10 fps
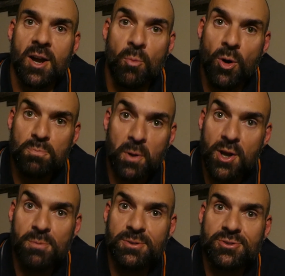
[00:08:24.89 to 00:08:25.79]
What
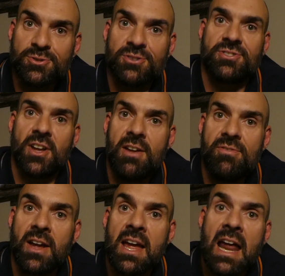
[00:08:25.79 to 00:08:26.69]
purpose does it
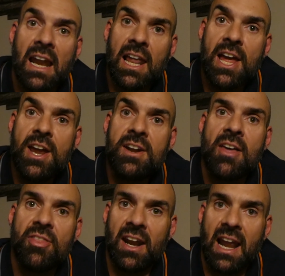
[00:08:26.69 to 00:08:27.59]
serve? Learn
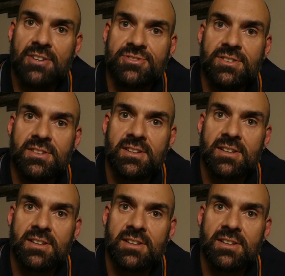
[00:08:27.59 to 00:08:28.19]
the lesson.